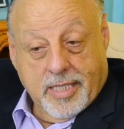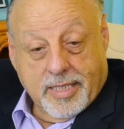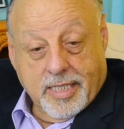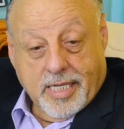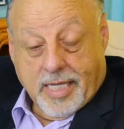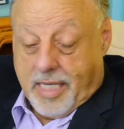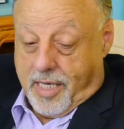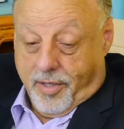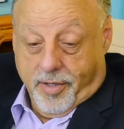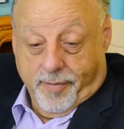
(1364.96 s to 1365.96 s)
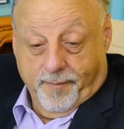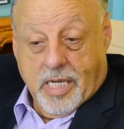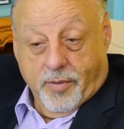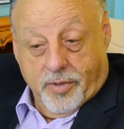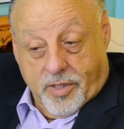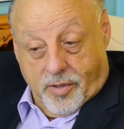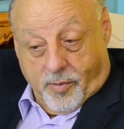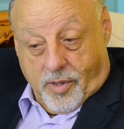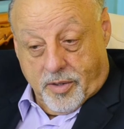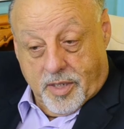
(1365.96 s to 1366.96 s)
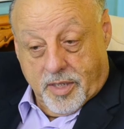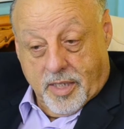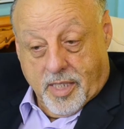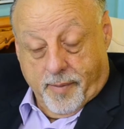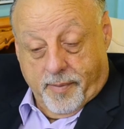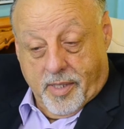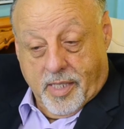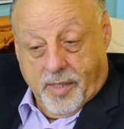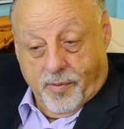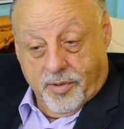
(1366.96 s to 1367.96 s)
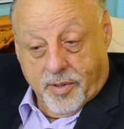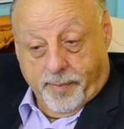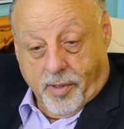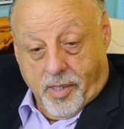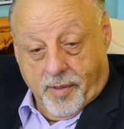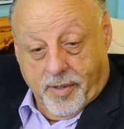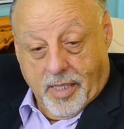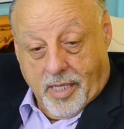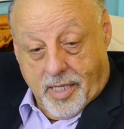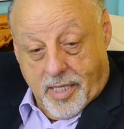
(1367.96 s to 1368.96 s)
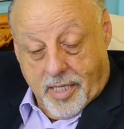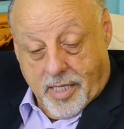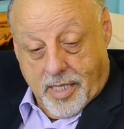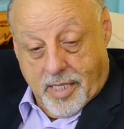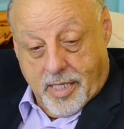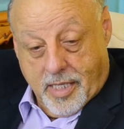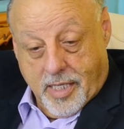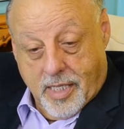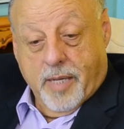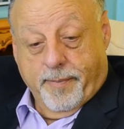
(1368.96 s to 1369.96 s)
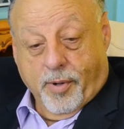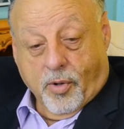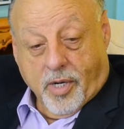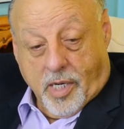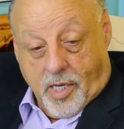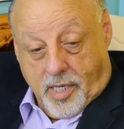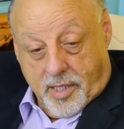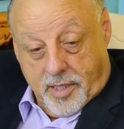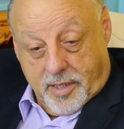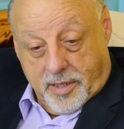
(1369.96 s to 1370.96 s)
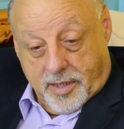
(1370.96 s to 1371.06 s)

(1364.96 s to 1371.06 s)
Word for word: I said, I gotta go. And I went to the Walt Disney Company, and I was a part of The Lion King and Pocahontas.